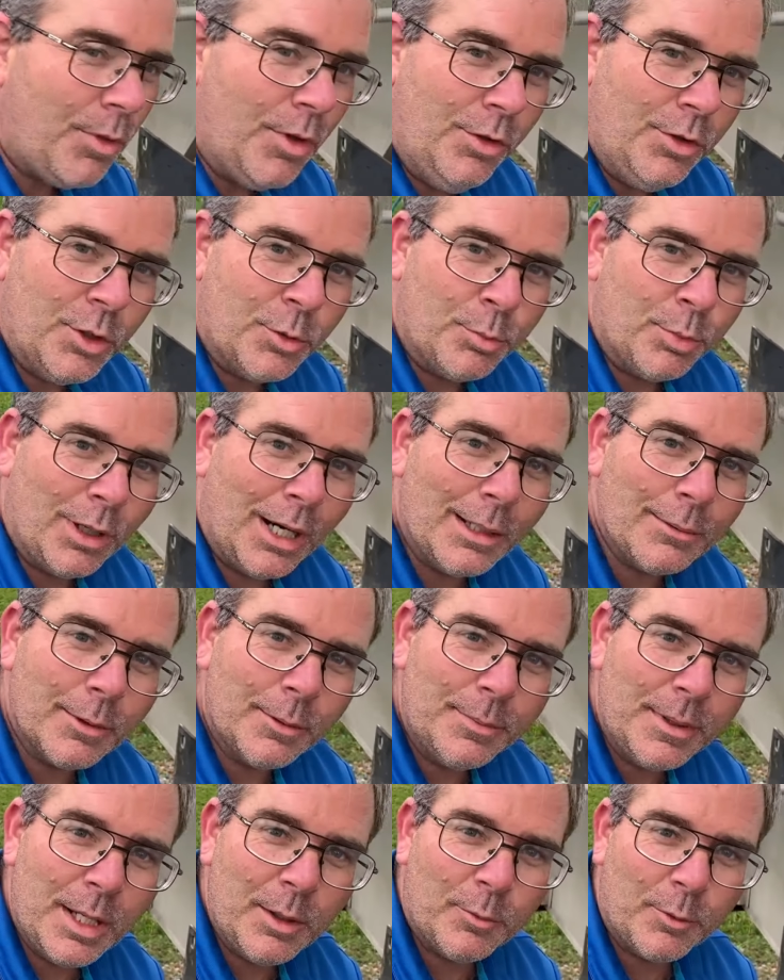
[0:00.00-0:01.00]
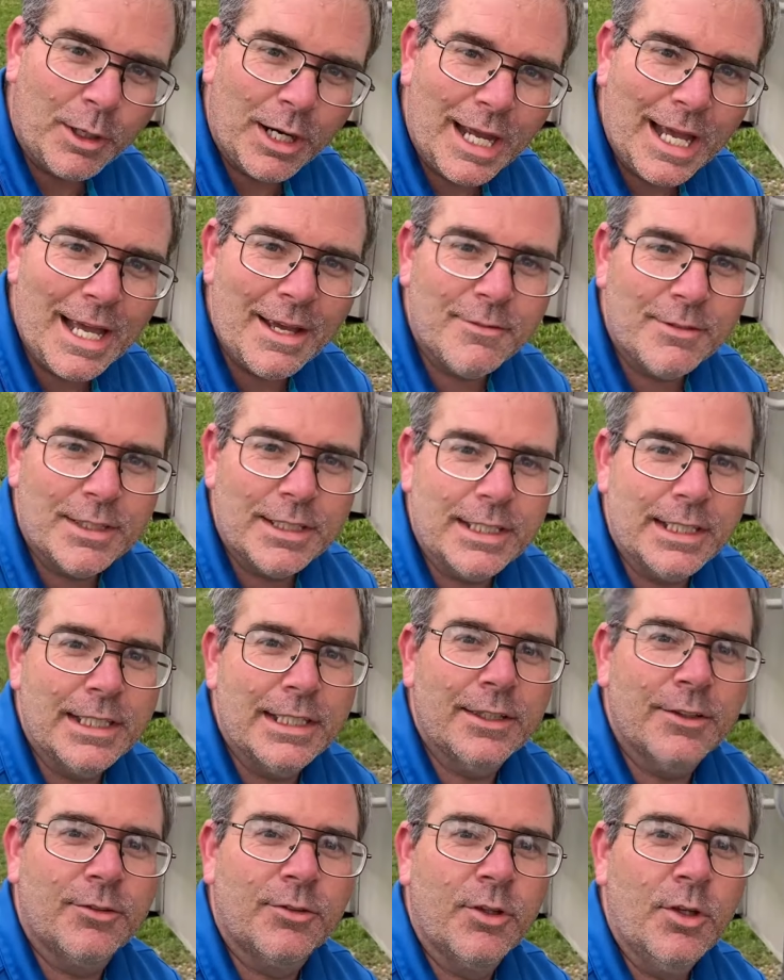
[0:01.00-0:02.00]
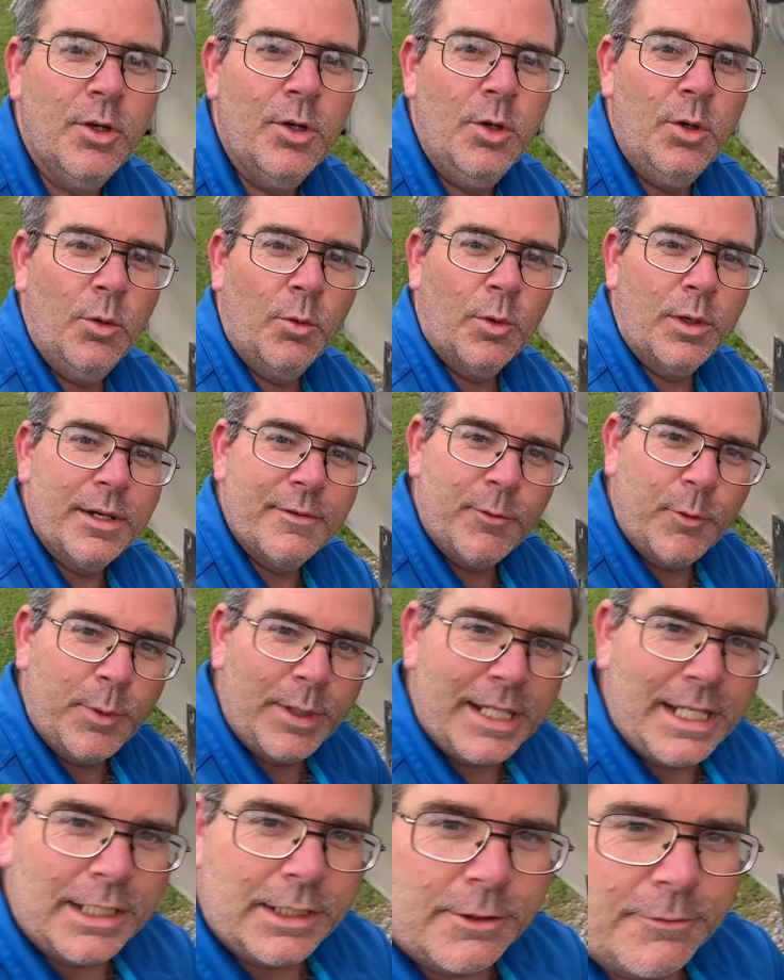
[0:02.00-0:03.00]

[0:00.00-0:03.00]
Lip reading: The problem that we're having is whenever we kick the